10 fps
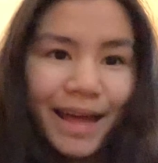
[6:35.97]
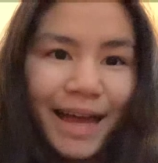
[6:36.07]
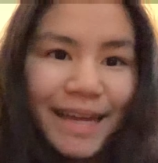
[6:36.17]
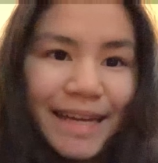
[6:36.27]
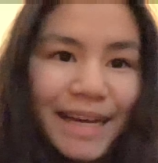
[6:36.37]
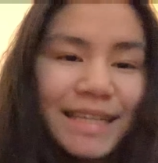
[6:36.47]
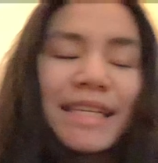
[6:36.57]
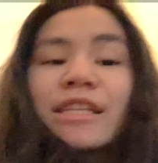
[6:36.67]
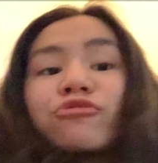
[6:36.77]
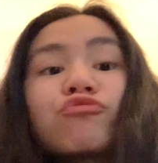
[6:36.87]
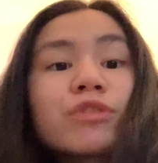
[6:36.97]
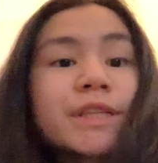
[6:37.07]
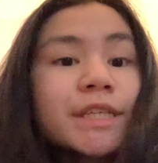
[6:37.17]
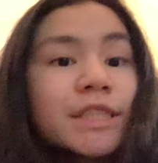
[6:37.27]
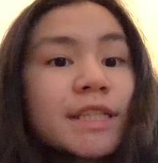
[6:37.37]
Hi guys, it's
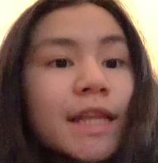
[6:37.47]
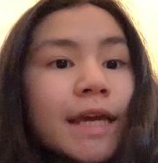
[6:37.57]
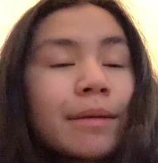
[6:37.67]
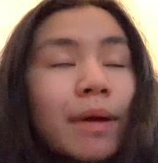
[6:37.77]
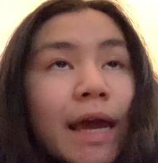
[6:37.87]
really chilly in my